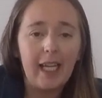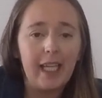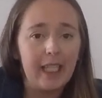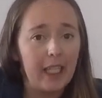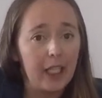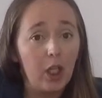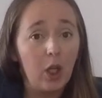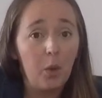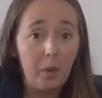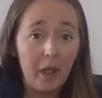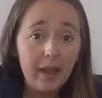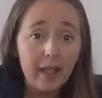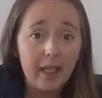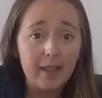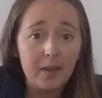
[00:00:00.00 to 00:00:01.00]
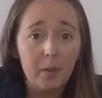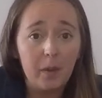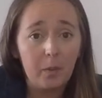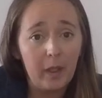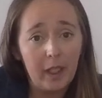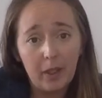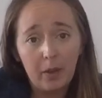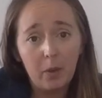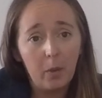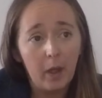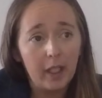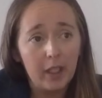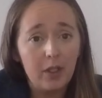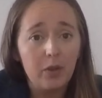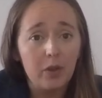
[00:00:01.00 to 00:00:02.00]
It can go with us when we
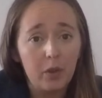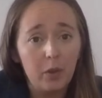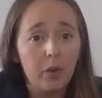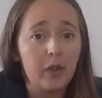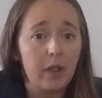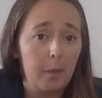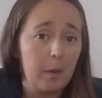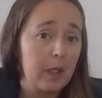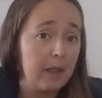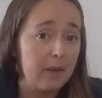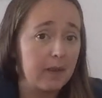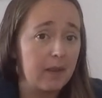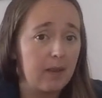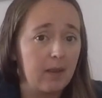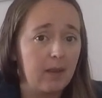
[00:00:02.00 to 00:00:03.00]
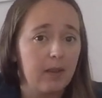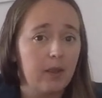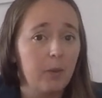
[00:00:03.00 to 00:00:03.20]
want to do school somewhere else.